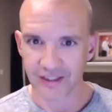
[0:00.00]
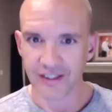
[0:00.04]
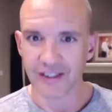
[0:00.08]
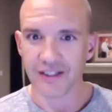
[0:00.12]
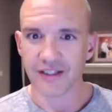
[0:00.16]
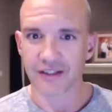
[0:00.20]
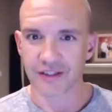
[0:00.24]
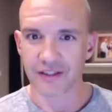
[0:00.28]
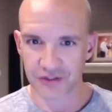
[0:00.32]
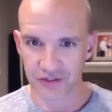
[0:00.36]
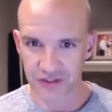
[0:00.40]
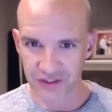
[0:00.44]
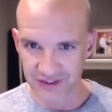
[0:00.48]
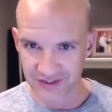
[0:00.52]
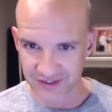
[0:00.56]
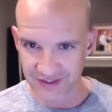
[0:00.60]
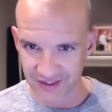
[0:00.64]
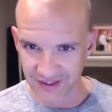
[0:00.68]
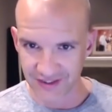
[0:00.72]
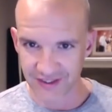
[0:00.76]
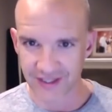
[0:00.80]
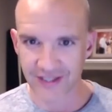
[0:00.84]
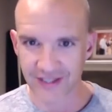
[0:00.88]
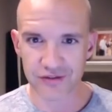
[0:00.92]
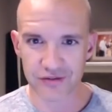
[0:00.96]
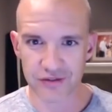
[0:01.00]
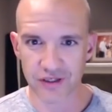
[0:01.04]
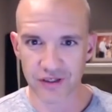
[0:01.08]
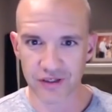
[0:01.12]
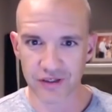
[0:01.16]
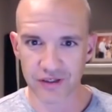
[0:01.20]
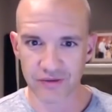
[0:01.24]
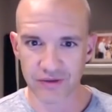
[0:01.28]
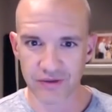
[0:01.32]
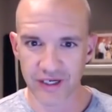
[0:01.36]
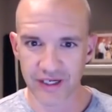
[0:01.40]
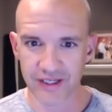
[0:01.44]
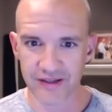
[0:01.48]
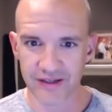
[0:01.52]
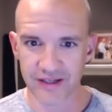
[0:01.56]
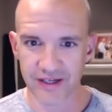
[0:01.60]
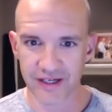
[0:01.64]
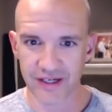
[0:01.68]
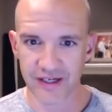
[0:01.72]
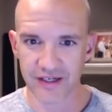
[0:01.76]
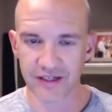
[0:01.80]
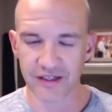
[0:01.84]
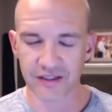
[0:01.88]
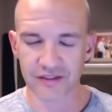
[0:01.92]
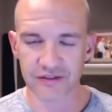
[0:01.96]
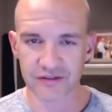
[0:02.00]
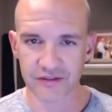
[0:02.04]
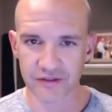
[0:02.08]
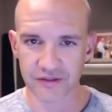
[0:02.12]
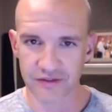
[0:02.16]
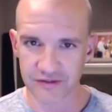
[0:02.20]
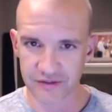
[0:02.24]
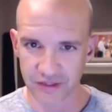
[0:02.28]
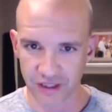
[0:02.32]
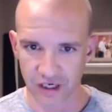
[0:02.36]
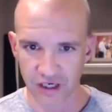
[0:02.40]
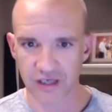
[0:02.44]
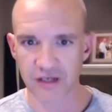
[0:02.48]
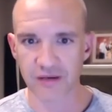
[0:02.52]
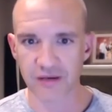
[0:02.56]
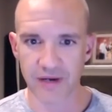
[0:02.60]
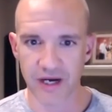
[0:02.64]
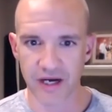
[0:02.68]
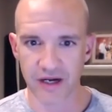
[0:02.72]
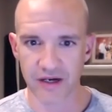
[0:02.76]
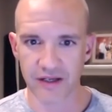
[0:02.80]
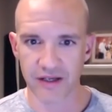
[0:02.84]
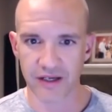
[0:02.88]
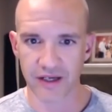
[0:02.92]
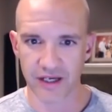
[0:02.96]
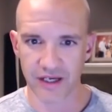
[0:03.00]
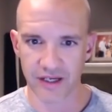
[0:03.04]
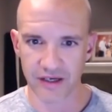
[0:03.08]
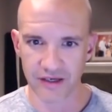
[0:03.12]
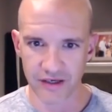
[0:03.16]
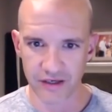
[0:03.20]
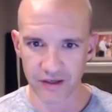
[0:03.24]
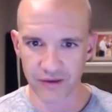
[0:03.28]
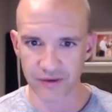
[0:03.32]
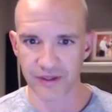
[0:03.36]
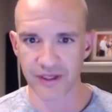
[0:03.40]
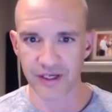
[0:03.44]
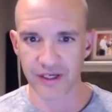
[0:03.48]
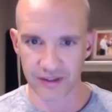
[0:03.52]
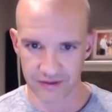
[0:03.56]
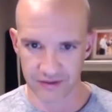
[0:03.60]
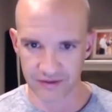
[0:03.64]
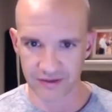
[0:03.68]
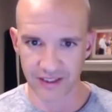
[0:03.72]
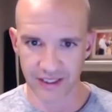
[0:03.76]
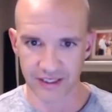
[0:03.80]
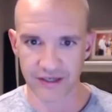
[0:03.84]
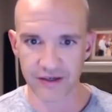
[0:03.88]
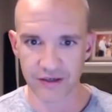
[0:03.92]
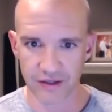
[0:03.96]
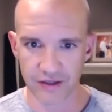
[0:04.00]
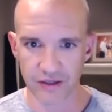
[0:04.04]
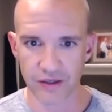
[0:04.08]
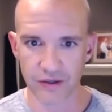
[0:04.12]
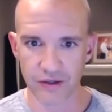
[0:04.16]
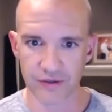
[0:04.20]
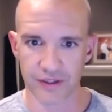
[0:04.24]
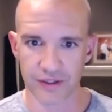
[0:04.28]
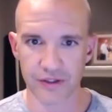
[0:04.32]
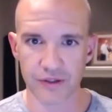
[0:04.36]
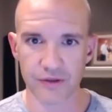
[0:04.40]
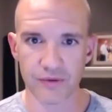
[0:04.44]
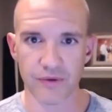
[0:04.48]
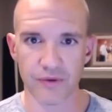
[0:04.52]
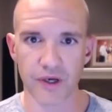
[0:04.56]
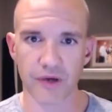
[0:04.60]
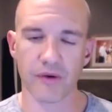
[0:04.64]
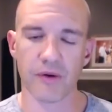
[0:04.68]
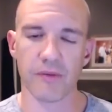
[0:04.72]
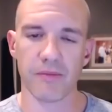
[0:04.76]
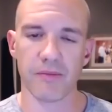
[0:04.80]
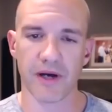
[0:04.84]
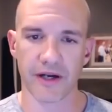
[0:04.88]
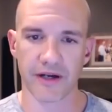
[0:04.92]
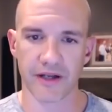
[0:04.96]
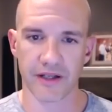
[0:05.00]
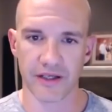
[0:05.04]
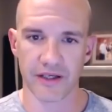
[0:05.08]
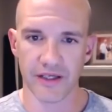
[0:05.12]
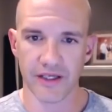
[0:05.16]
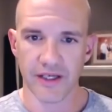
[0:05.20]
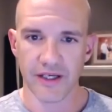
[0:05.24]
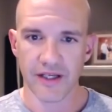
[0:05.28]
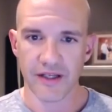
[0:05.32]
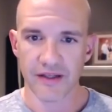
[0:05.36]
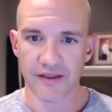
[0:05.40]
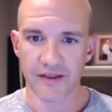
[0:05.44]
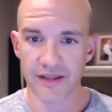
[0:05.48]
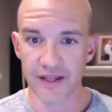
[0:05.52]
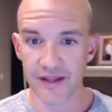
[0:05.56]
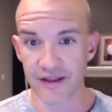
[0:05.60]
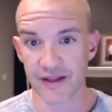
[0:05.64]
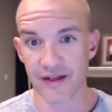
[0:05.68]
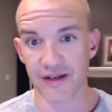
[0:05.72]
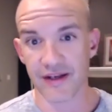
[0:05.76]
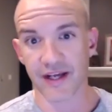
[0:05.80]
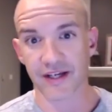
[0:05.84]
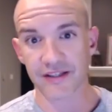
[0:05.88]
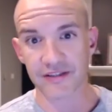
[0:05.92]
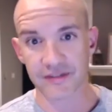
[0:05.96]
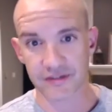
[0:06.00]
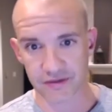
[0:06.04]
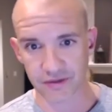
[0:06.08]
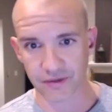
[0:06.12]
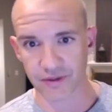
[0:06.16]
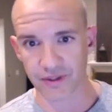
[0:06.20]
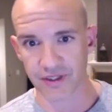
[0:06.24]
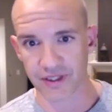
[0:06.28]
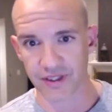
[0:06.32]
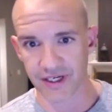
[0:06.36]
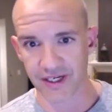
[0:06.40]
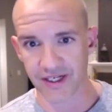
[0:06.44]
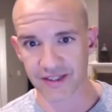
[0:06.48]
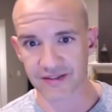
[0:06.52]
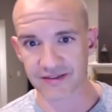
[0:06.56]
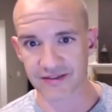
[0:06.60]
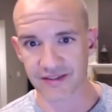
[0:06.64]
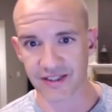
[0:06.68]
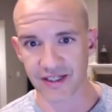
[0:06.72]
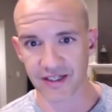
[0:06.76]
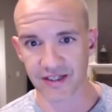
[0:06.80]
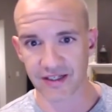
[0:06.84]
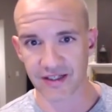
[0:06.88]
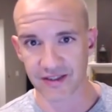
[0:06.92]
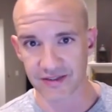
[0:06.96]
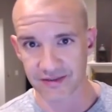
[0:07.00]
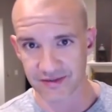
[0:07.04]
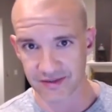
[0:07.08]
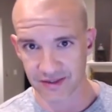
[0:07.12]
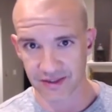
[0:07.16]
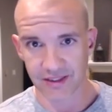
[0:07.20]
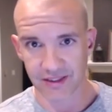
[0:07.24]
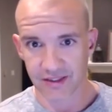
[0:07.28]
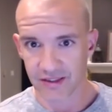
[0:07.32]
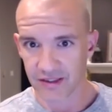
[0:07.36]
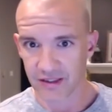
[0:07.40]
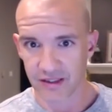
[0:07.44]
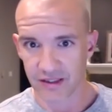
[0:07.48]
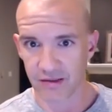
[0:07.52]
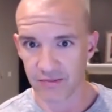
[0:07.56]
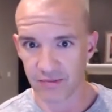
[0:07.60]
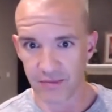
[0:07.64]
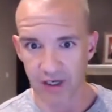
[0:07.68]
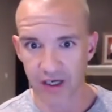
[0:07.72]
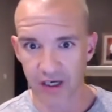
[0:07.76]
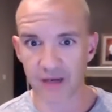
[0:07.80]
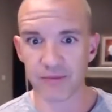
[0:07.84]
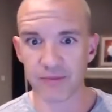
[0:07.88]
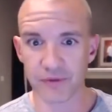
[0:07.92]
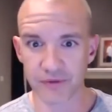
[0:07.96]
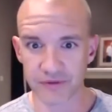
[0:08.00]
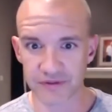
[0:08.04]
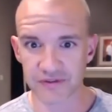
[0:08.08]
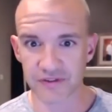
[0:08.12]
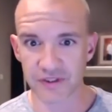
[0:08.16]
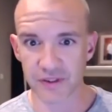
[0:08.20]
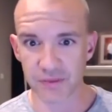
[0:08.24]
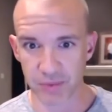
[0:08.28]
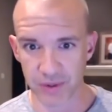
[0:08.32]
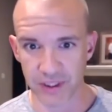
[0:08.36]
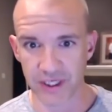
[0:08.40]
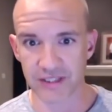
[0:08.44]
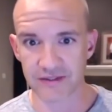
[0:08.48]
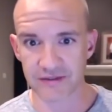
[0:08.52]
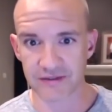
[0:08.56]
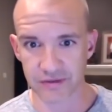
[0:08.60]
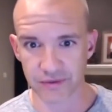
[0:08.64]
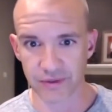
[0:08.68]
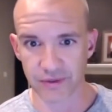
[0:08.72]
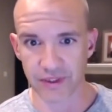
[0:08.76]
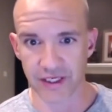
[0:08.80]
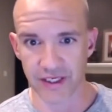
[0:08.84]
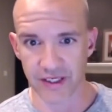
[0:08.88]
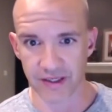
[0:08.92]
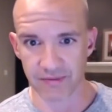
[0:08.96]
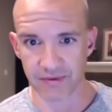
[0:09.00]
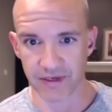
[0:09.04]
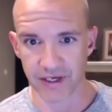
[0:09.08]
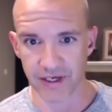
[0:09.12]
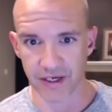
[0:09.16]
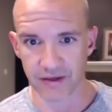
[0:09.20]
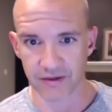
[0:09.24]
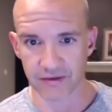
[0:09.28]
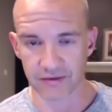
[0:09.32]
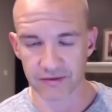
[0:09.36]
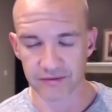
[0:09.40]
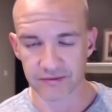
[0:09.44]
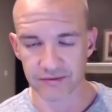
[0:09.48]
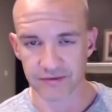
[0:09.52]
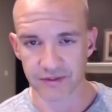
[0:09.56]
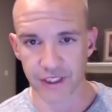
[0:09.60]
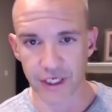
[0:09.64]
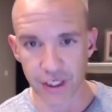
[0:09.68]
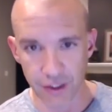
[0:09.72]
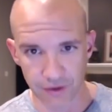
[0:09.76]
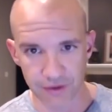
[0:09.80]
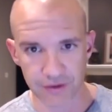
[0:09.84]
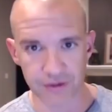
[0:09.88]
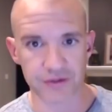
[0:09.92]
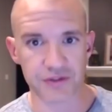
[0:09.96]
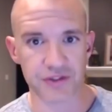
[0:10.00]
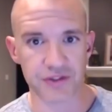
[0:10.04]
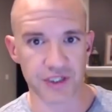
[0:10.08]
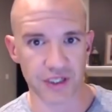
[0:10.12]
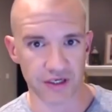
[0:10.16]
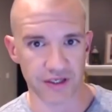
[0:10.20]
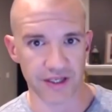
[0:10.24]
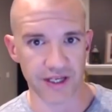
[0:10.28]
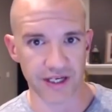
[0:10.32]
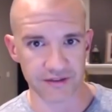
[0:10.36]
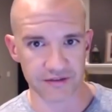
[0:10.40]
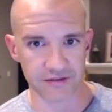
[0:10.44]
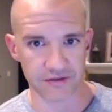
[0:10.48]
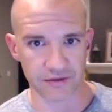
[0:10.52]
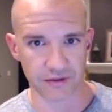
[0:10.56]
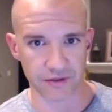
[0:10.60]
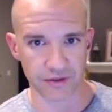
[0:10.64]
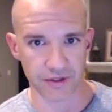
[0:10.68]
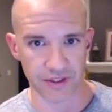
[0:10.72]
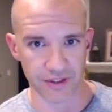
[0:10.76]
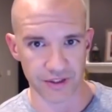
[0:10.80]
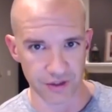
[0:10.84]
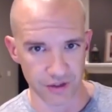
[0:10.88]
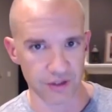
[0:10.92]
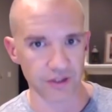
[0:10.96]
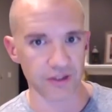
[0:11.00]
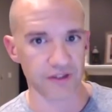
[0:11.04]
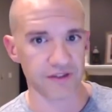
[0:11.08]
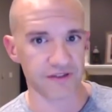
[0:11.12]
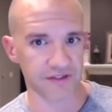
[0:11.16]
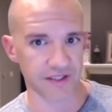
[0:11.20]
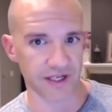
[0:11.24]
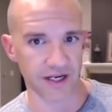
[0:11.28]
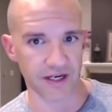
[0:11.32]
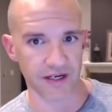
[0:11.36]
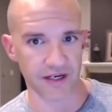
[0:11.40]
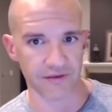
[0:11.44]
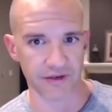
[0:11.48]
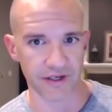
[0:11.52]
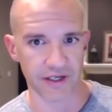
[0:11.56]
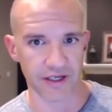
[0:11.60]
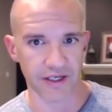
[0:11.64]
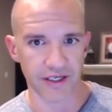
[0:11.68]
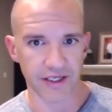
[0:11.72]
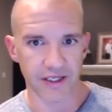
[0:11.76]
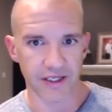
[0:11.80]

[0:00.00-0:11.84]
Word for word: Hmm. Because she's in that struggle right then. So talk about it and know that, let her know that you know about it. Then the next story the next day is a mom who's sleeping at 2 a.m. now, you know, and you share that story, the good side of it.